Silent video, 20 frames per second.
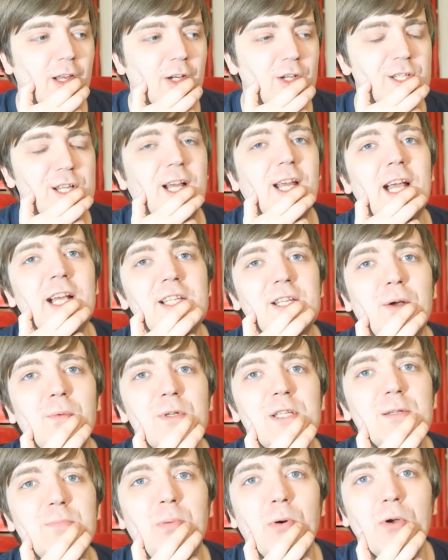Because I guess I
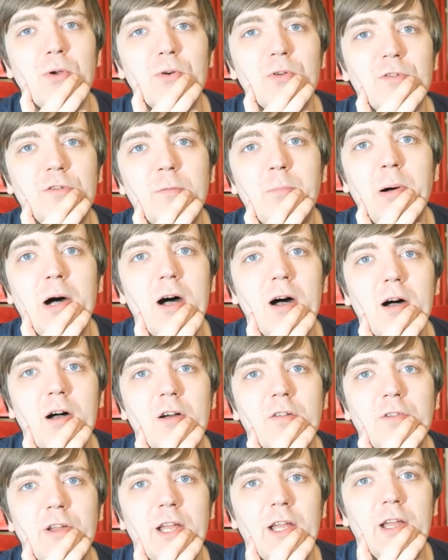was spoiled for
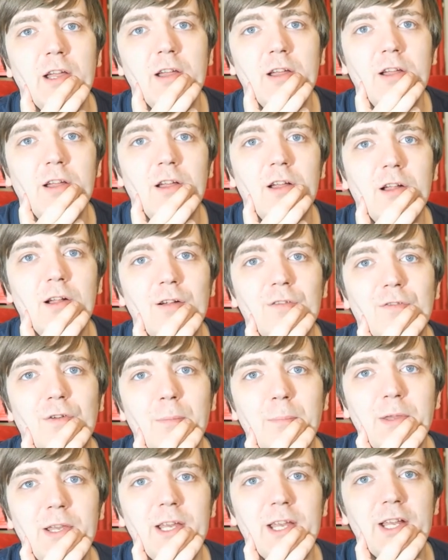part of it
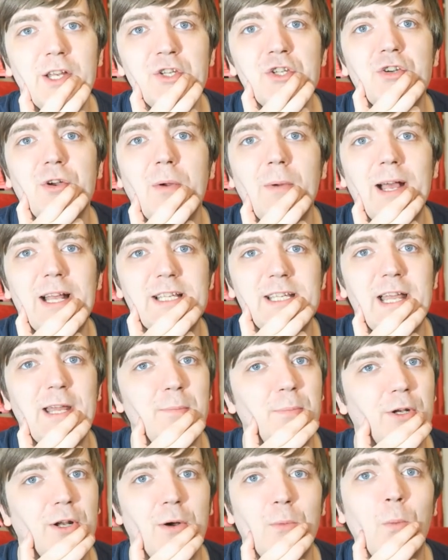from the intro
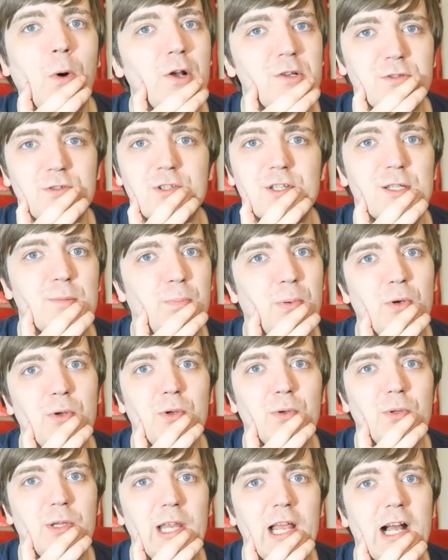essay, but I wasn't
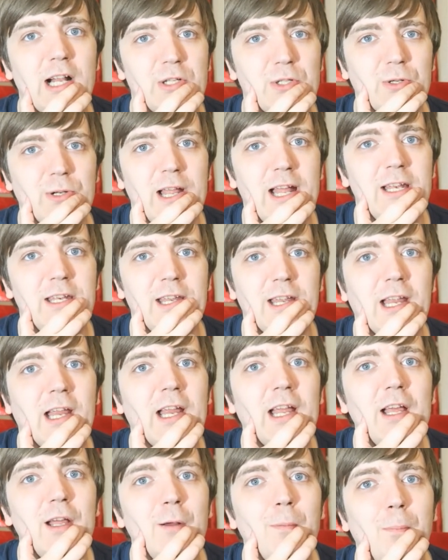spoiled the actual
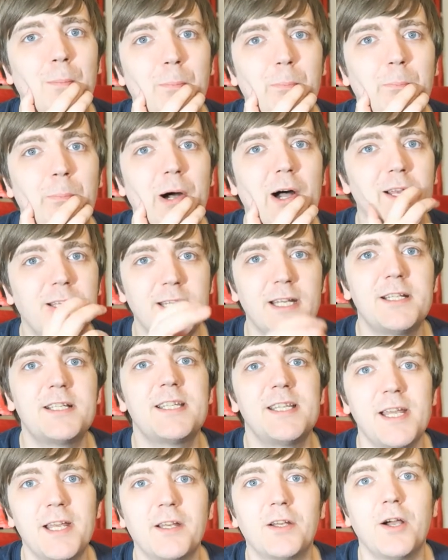ending. But I did
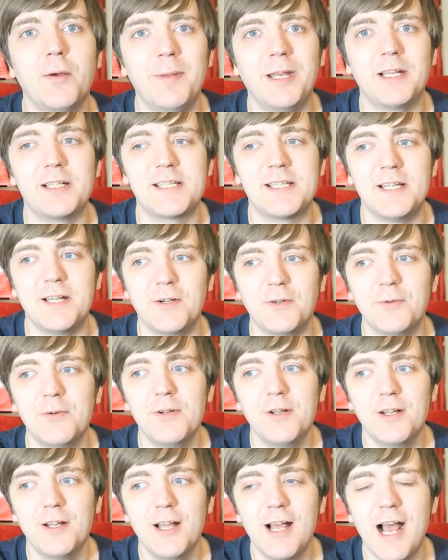see it coming still,
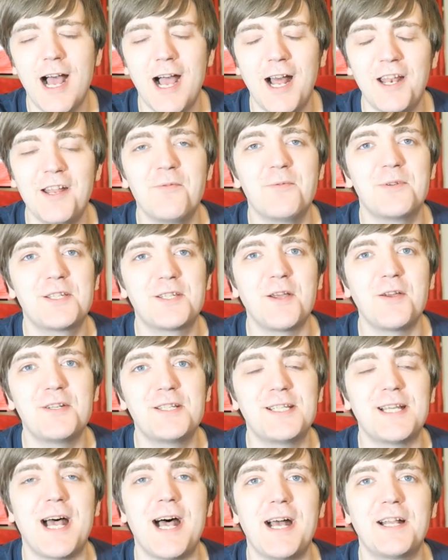and it was so
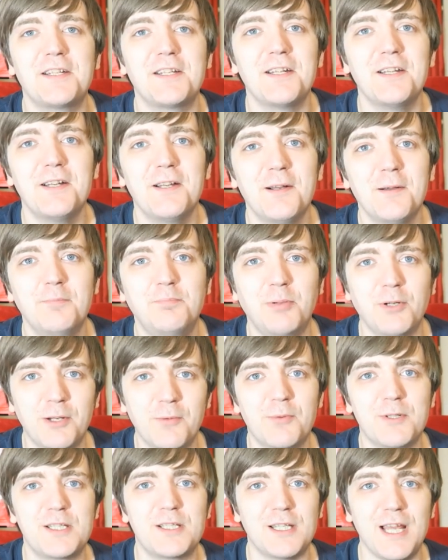sad but
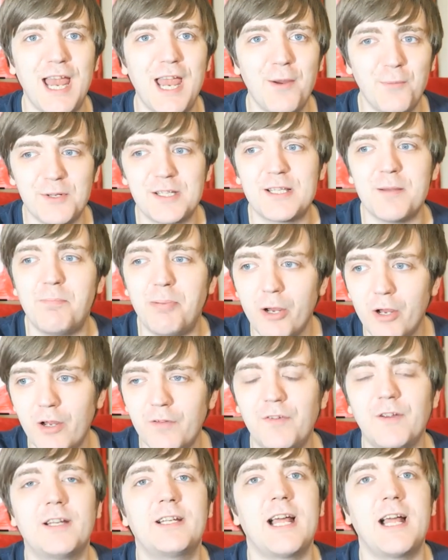it was it was the
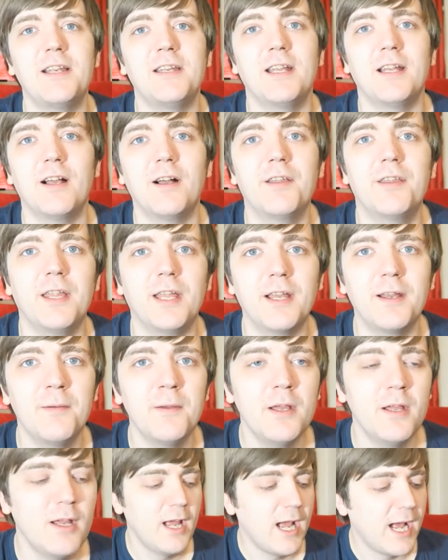perfect ending, I think.
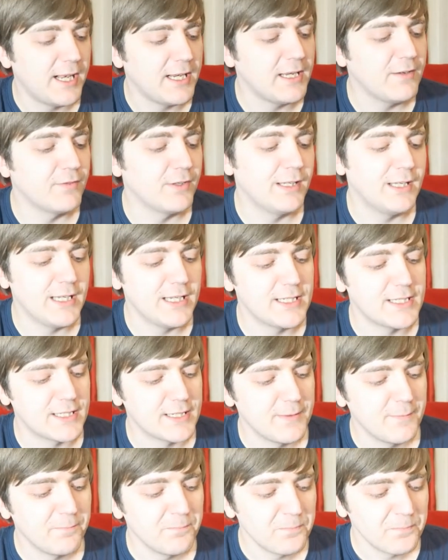And even
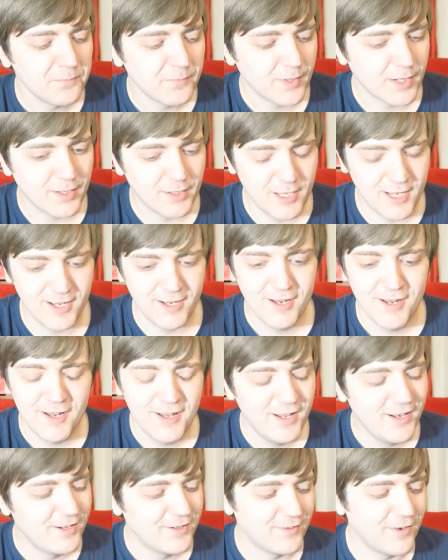these,
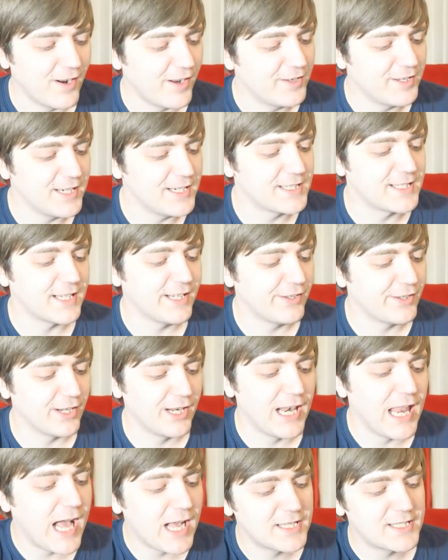right? These the
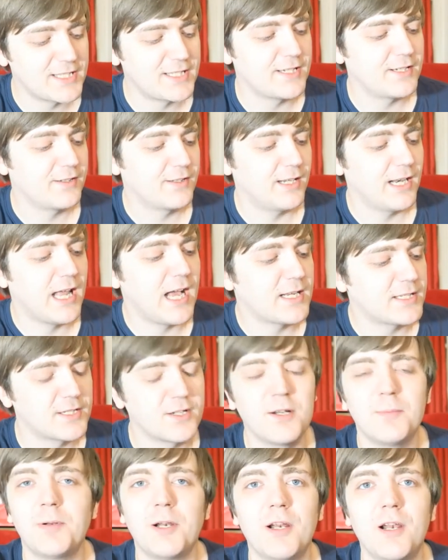last the last
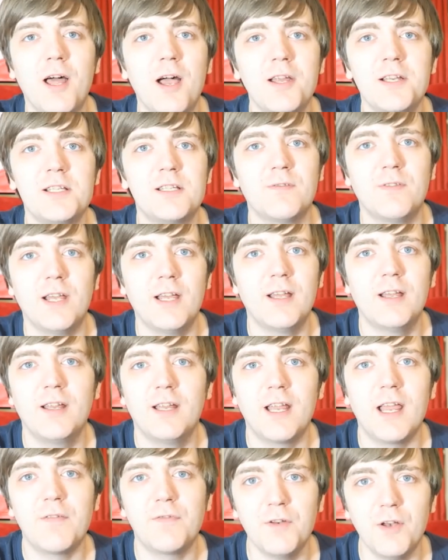couple of lines of it.
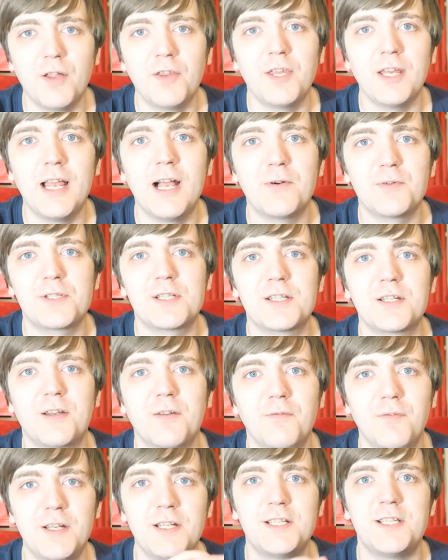If nothing else
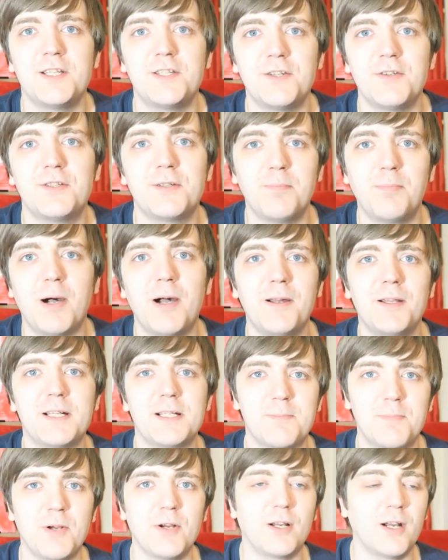convinces you to buy
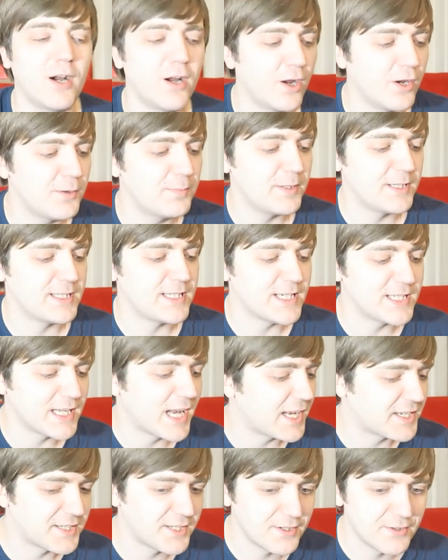this book, I hope it's these
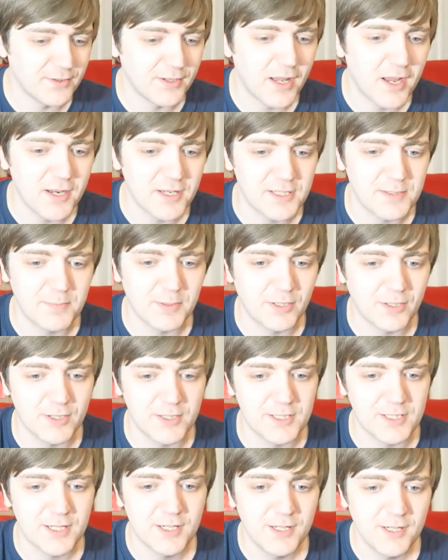last two lines
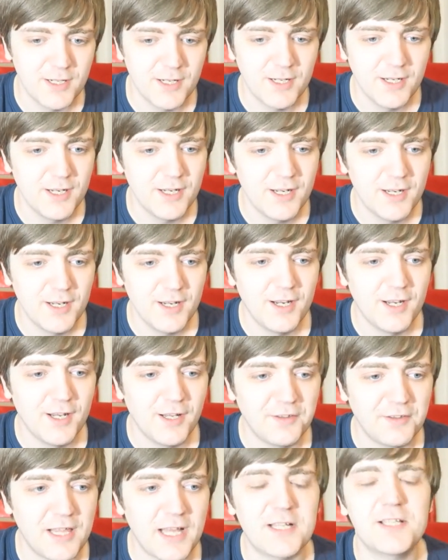because
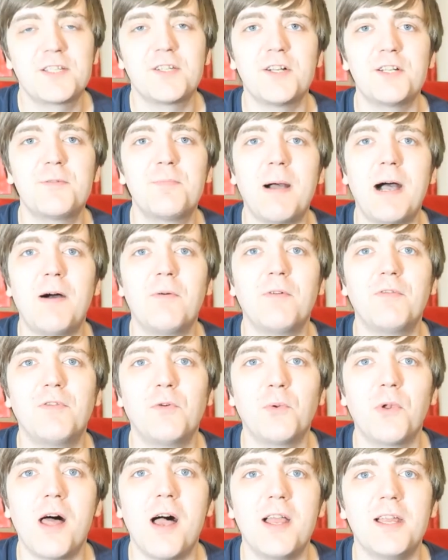they're such
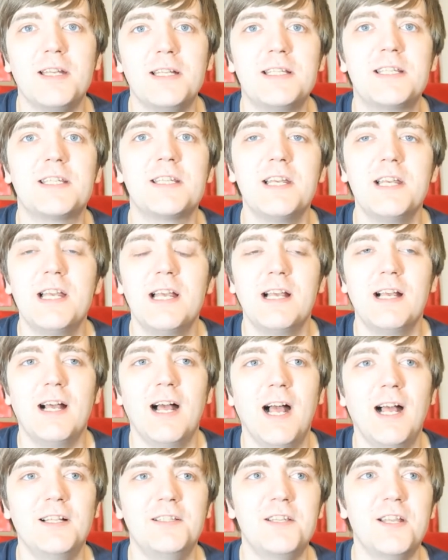powerful lines,
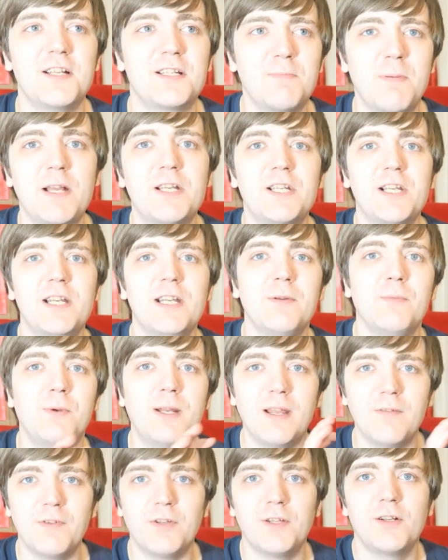and especially
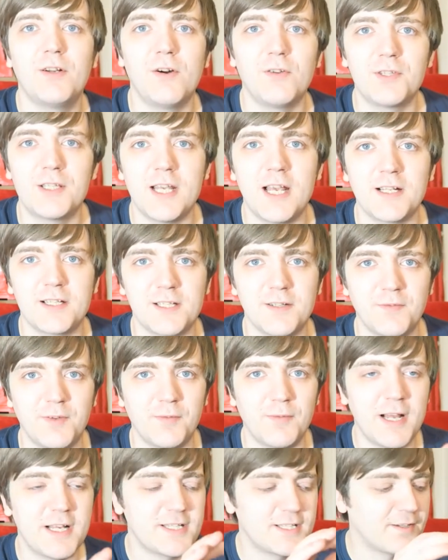given the context of
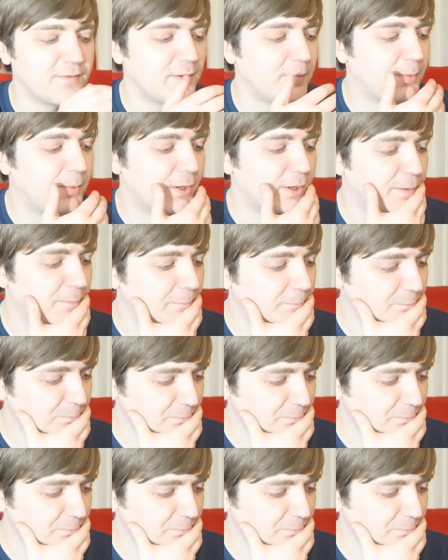the rest of the book.